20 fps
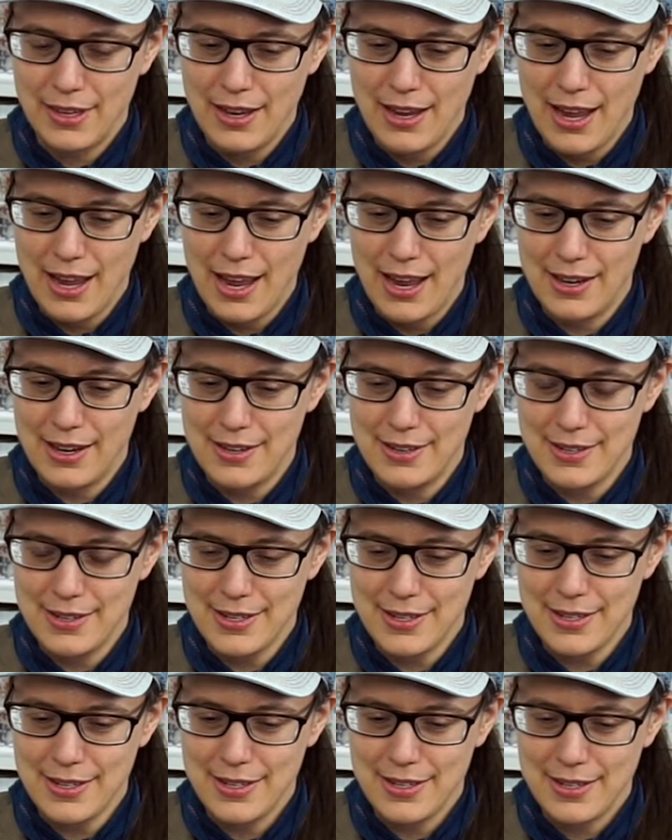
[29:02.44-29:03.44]
And,
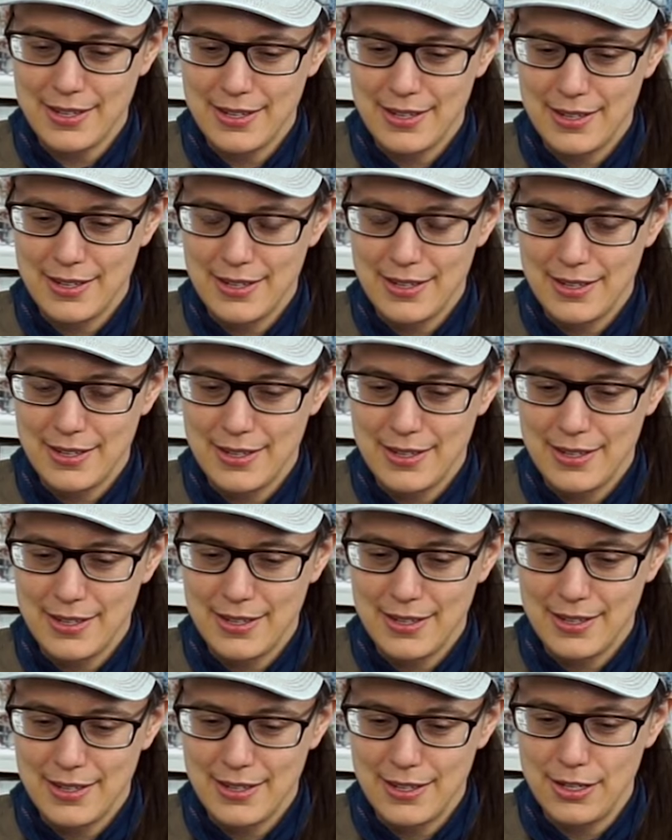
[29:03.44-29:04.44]

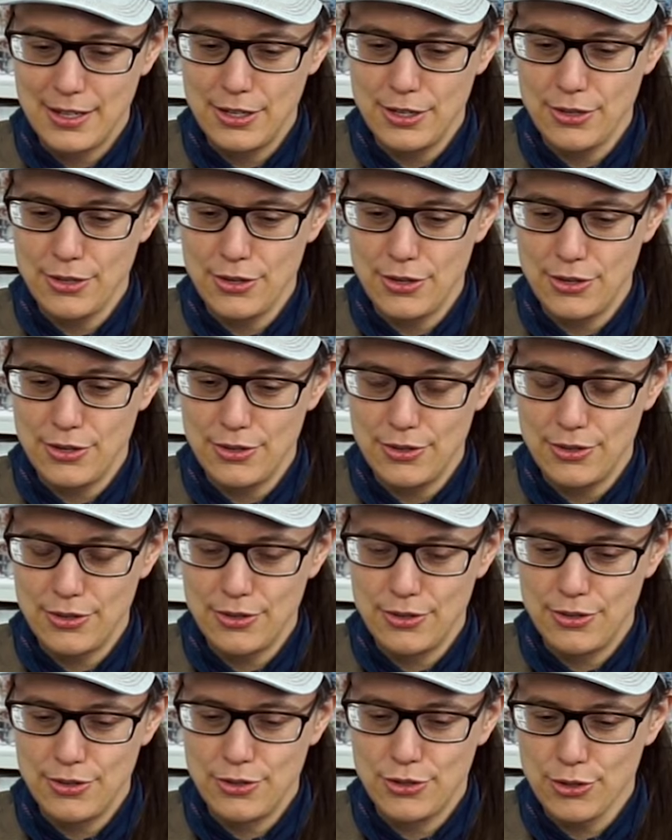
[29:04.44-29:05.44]
you know,
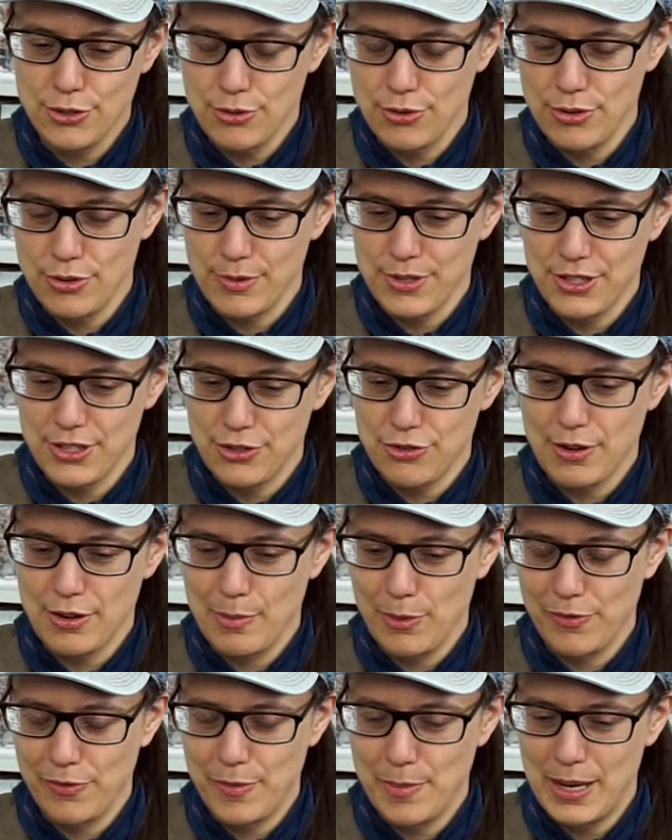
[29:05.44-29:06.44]
Jord was in trouble
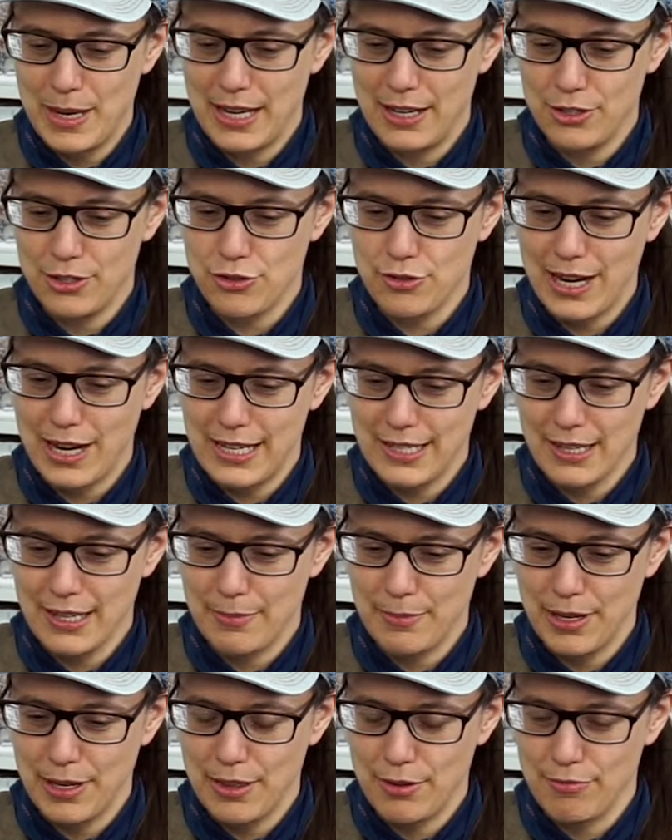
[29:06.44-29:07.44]
for being a traitor,
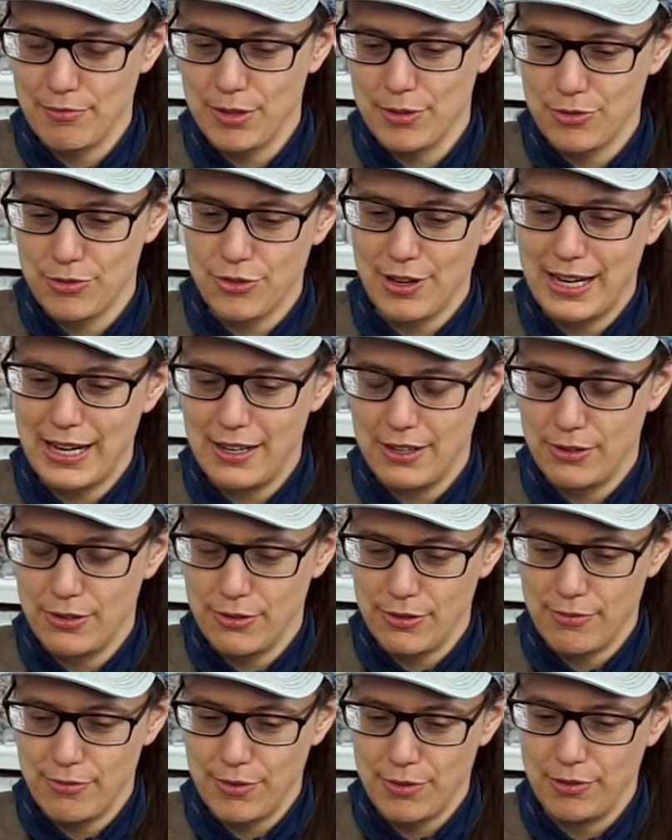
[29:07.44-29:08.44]
but the real traitor or
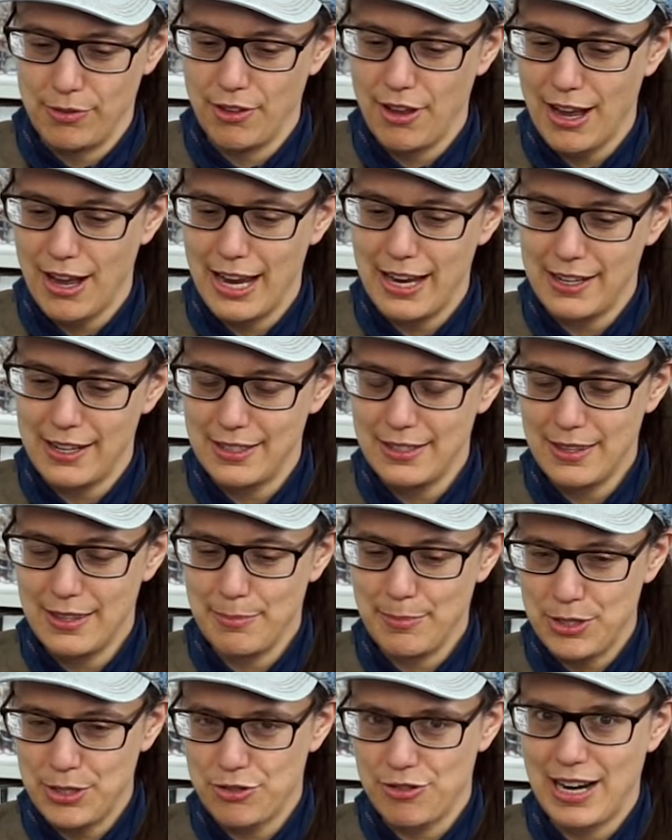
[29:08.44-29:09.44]
the real liar, the
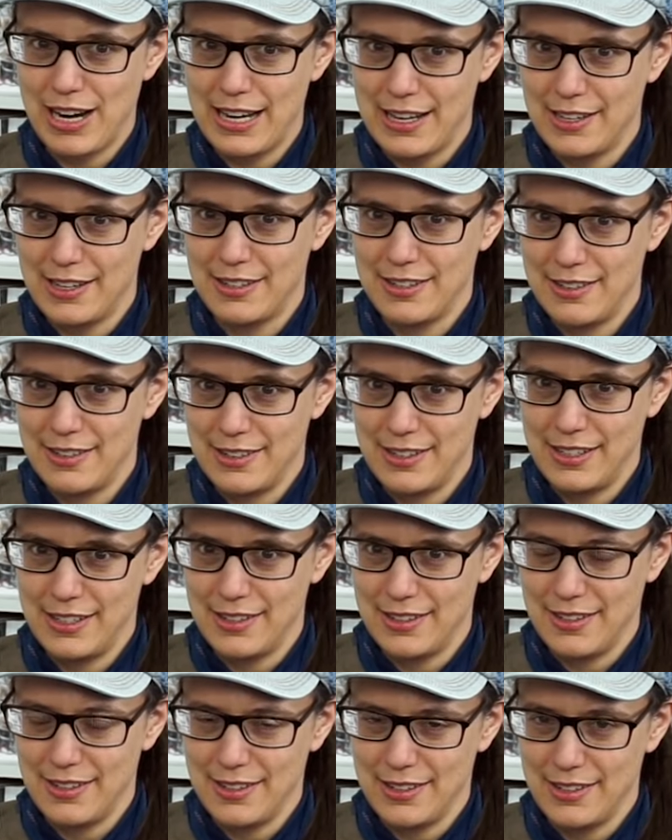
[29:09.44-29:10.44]
betrayer
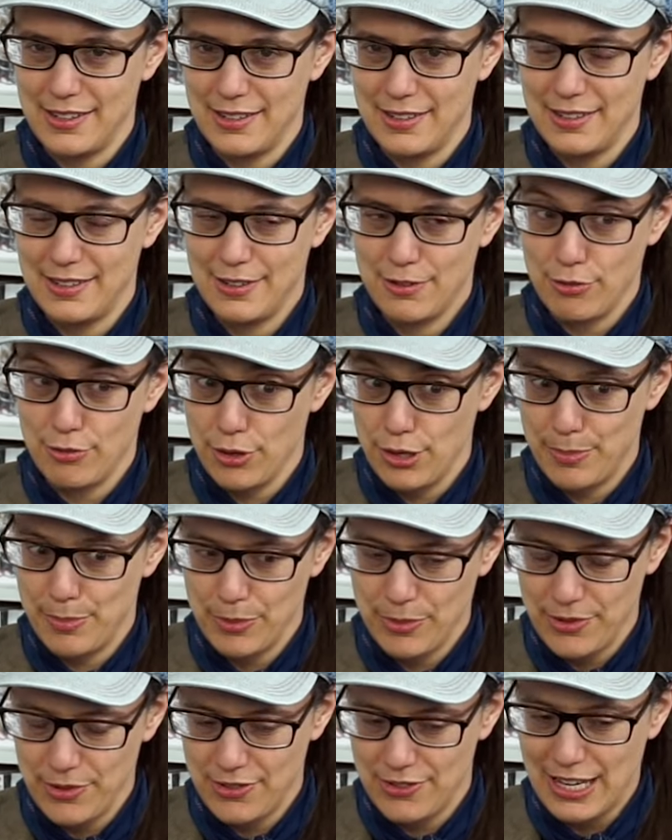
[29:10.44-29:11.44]
in the group
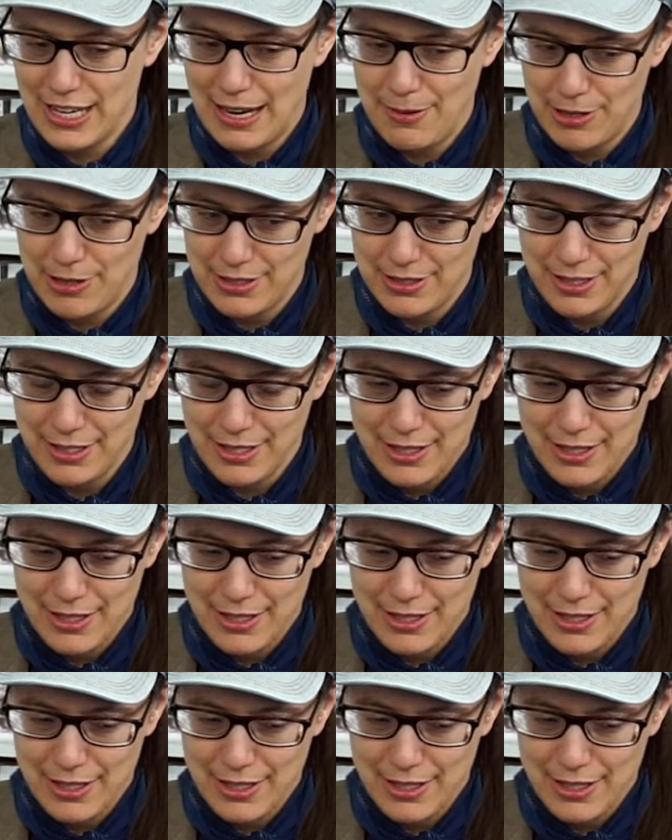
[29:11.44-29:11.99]
was Damon.